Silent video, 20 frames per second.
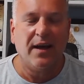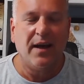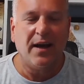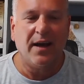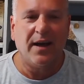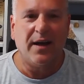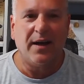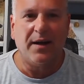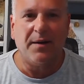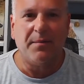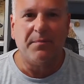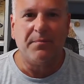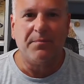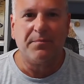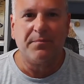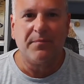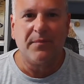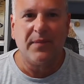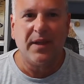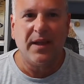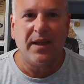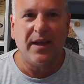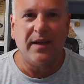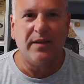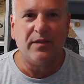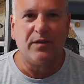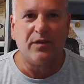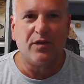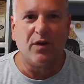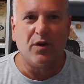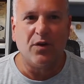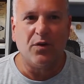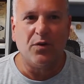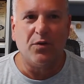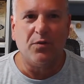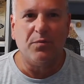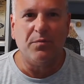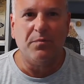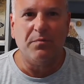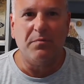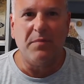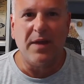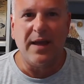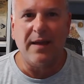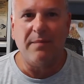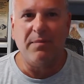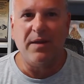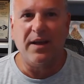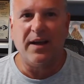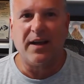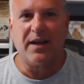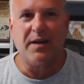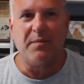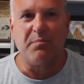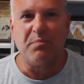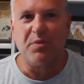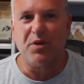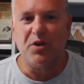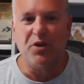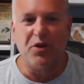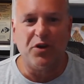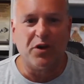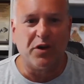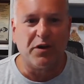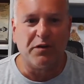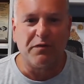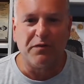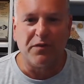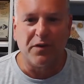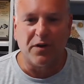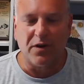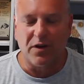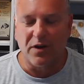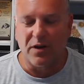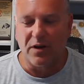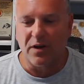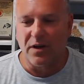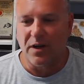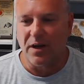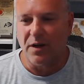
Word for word: And so maybe a computer for